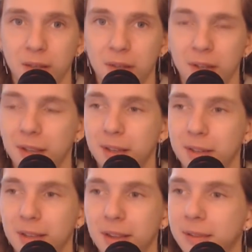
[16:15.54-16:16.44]

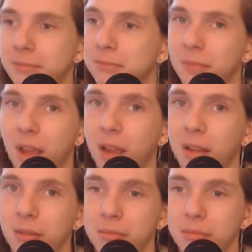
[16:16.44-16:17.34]
And yeah,
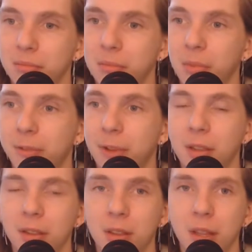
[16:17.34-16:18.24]
my
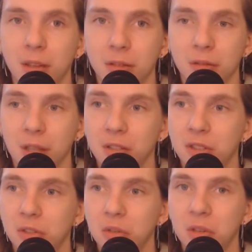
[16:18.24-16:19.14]
faith in that
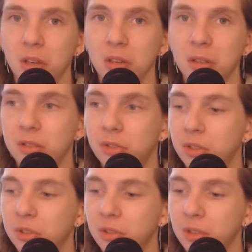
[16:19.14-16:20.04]
studio is
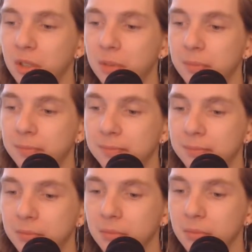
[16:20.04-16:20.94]
just
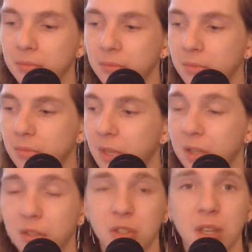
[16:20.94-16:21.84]

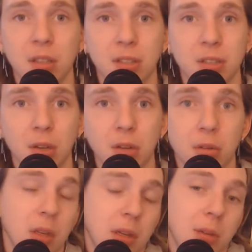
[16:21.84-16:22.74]
it's set in
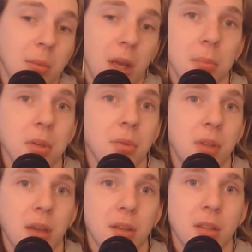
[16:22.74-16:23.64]
stone. Like, I'm happy
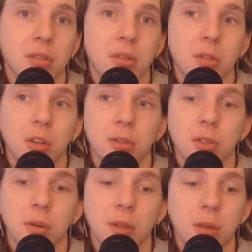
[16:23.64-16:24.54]
with how that studio is
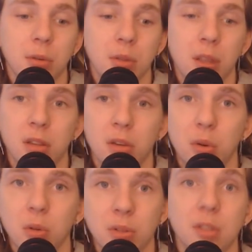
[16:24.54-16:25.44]
going. They're the
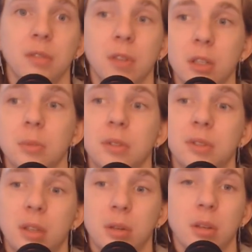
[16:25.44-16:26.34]
coolest
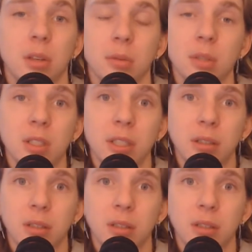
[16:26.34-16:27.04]
developers there are, really.